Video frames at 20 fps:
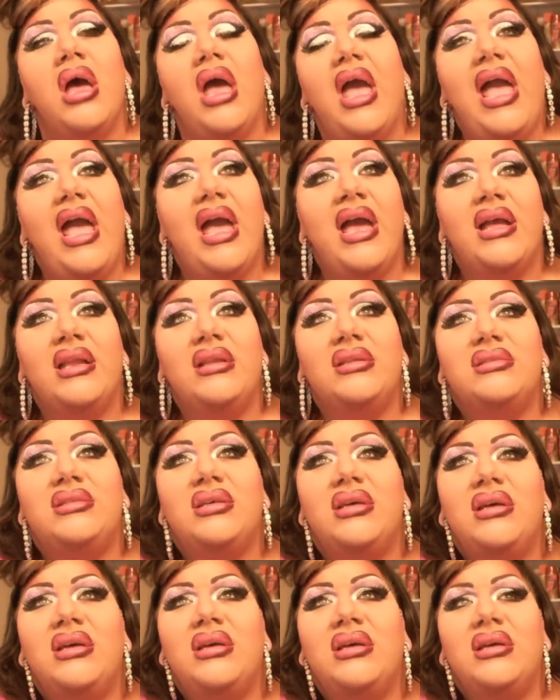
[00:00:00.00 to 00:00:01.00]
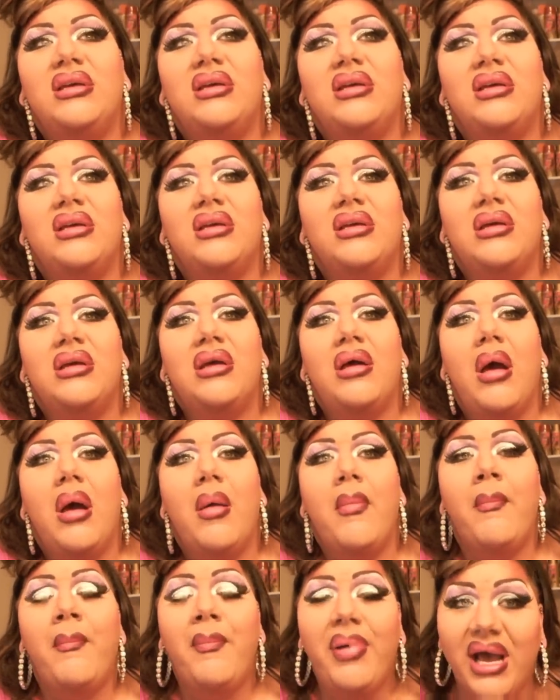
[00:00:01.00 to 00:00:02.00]
And,
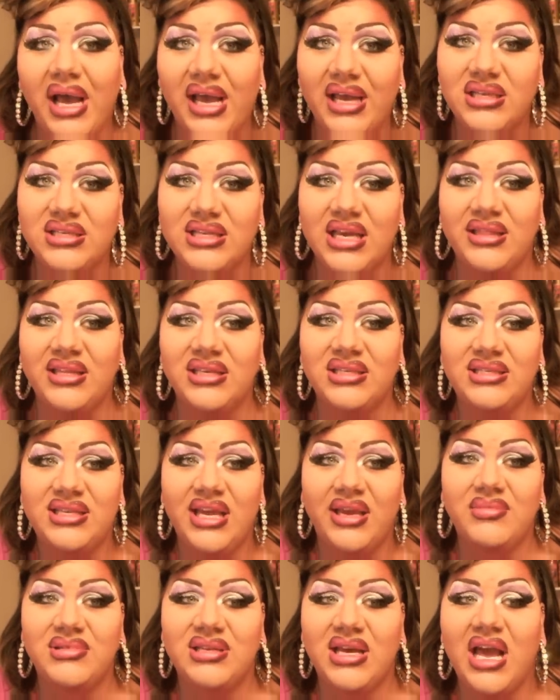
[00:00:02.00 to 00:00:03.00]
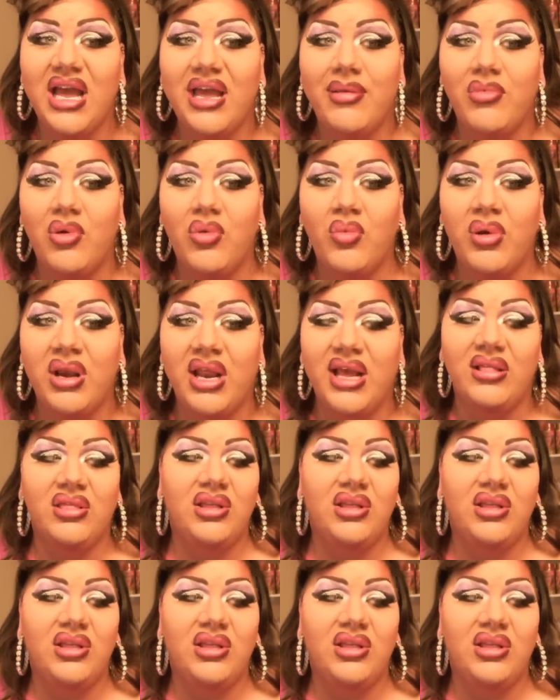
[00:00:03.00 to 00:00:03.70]
but at the same time, when I